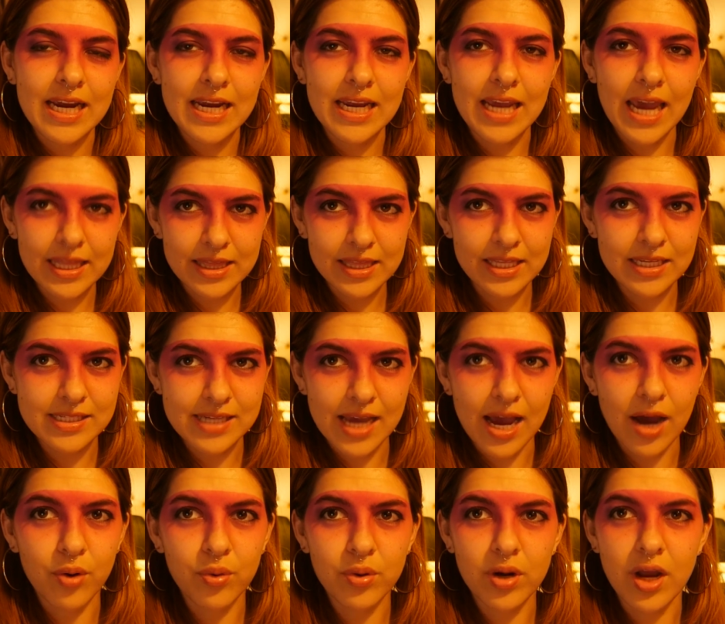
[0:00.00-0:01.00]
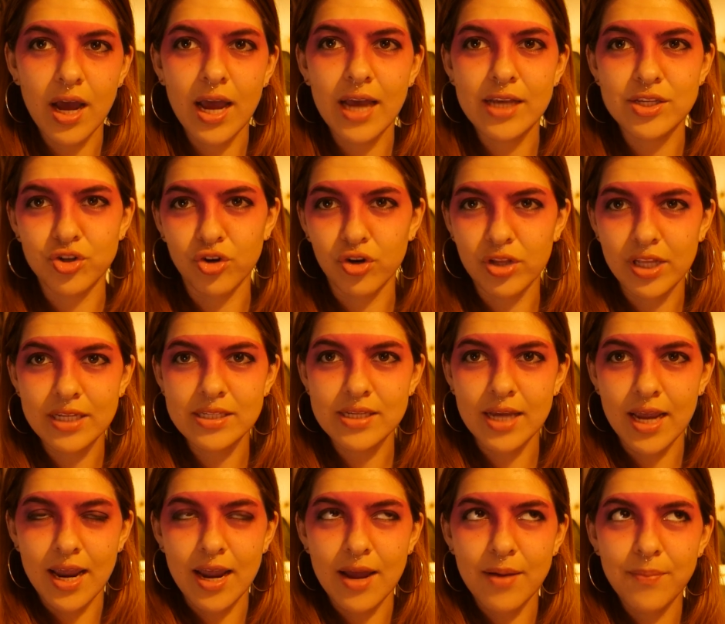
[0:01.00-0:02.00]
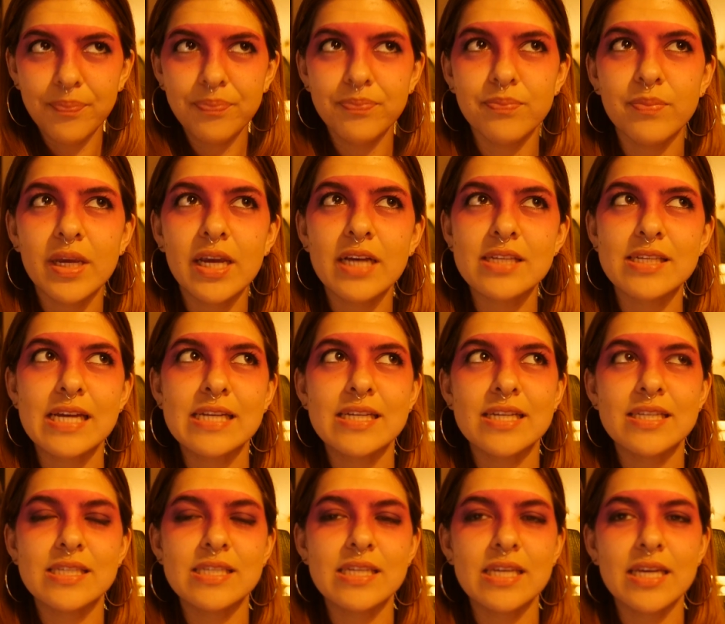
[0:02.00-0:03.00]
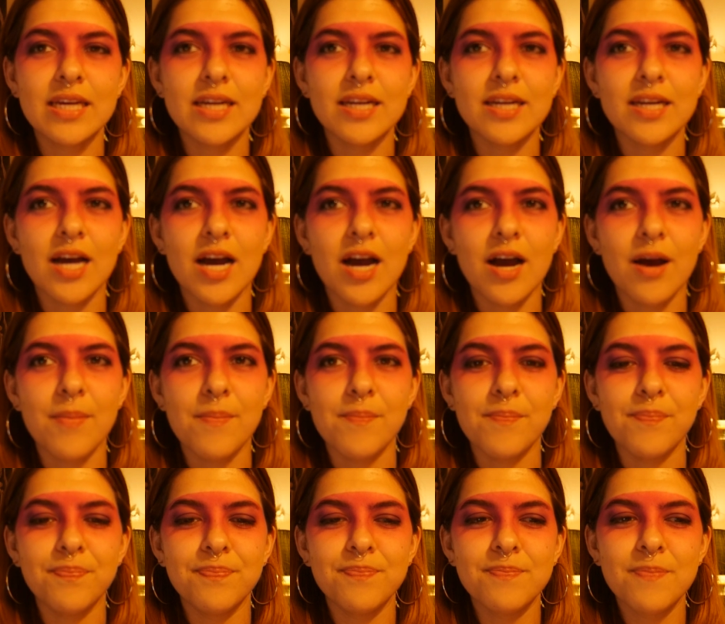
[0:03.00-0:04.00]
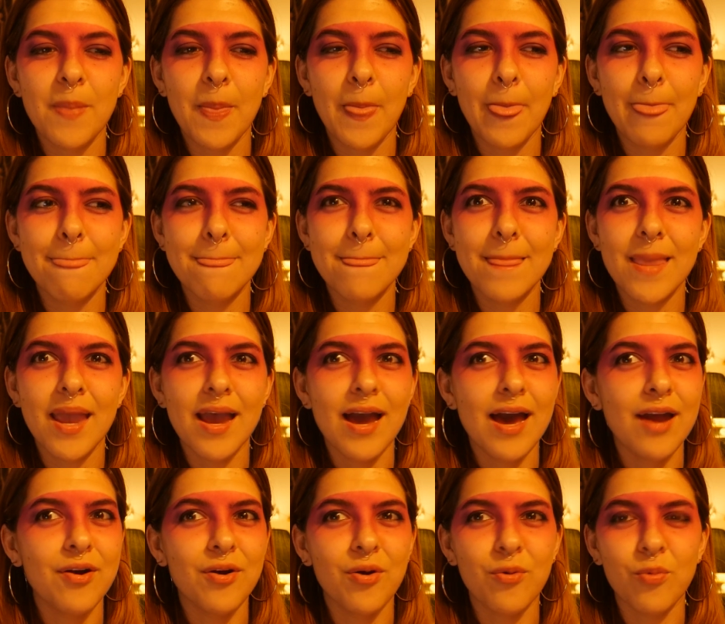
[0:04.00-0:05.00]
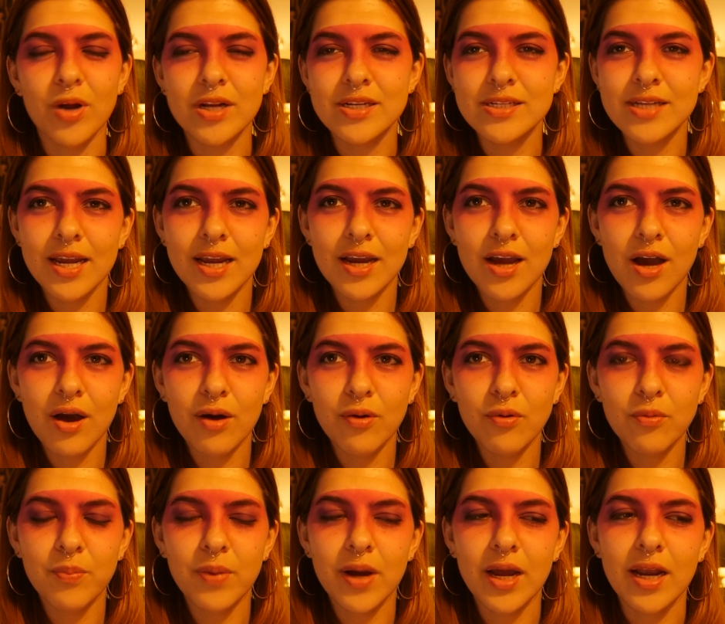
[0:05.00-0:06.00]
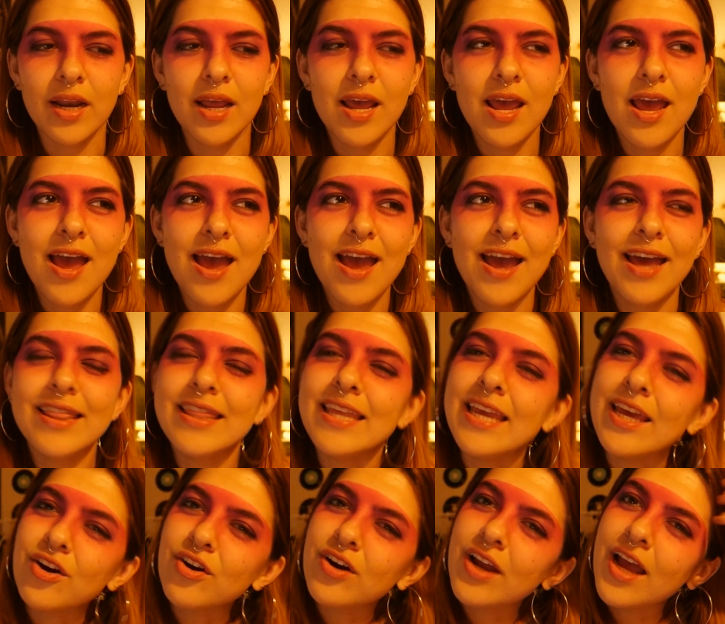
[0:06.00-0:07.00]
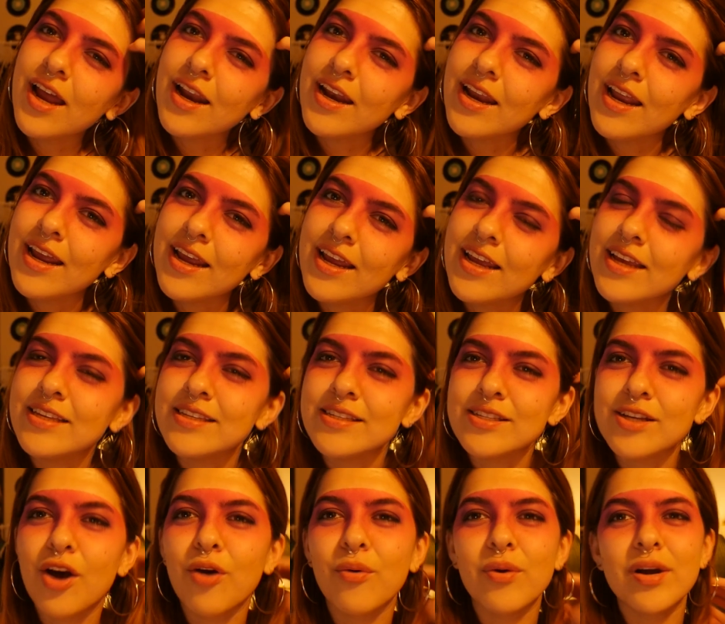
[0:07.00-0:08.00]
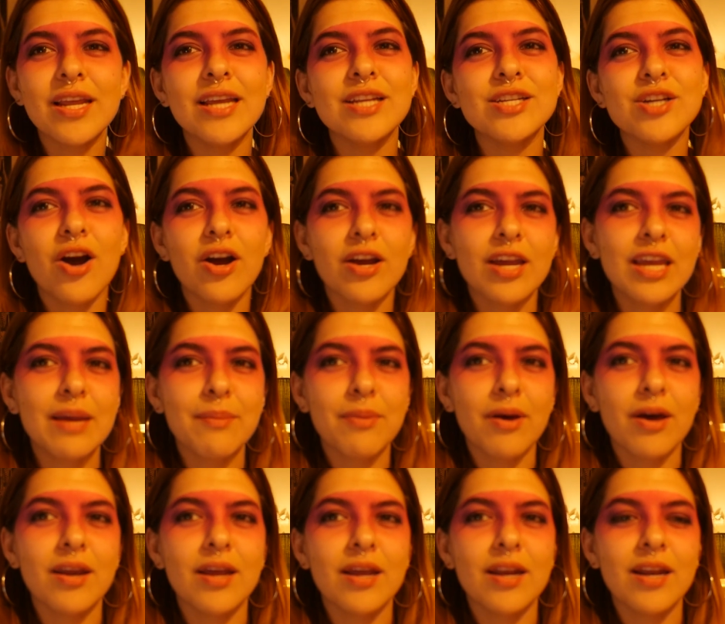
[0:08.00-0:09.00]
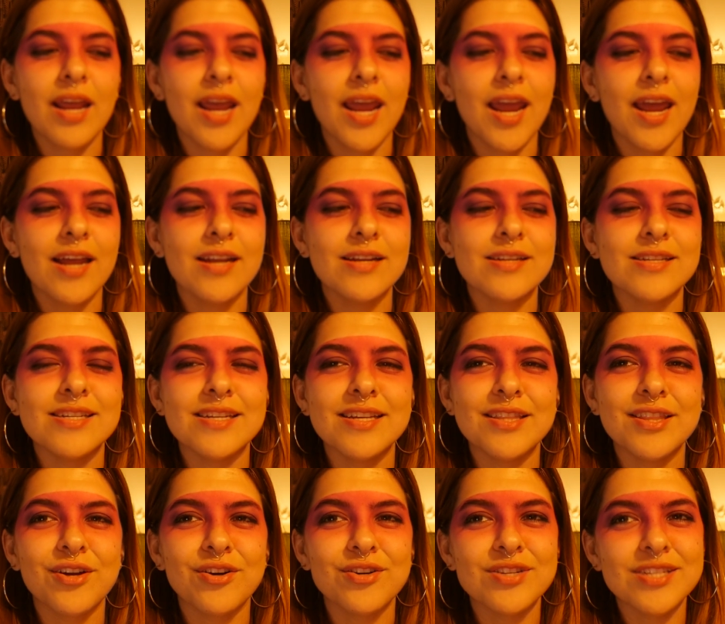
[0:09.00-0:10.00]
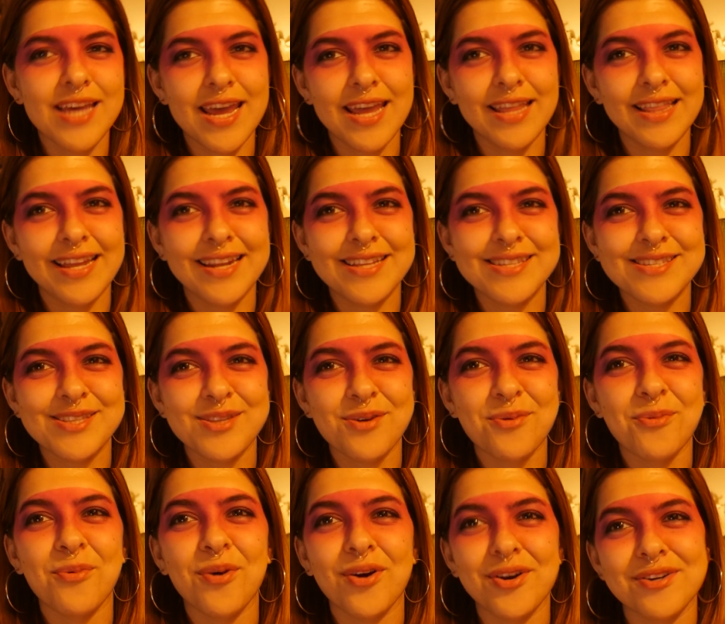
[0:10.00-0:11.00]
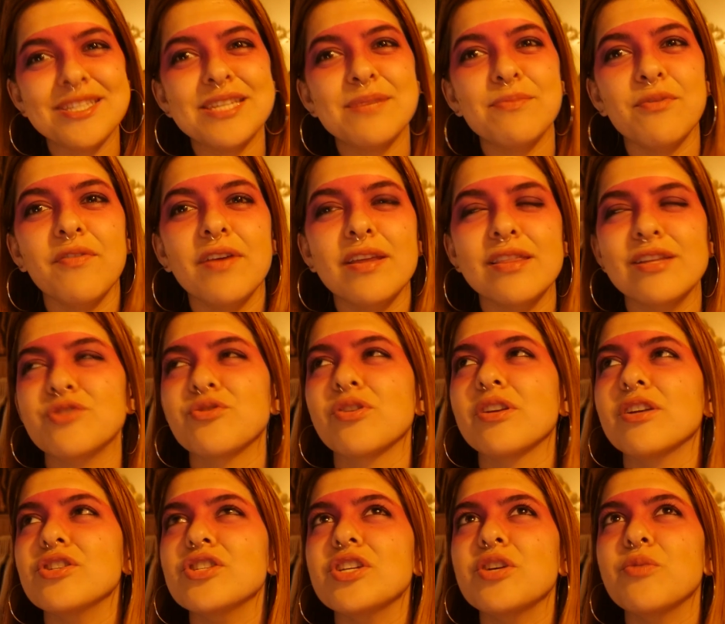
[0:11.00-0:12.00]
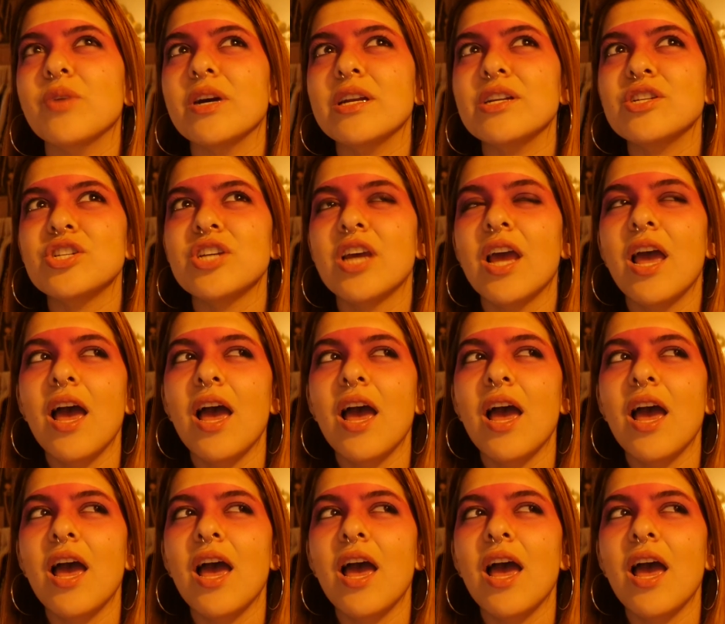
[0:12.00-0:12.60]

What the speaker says: get this out as early as I am, because I did see it, I don't know, one day ago, but the internet is already talking about it and they're saying that it's the worst movie in the trilogy, which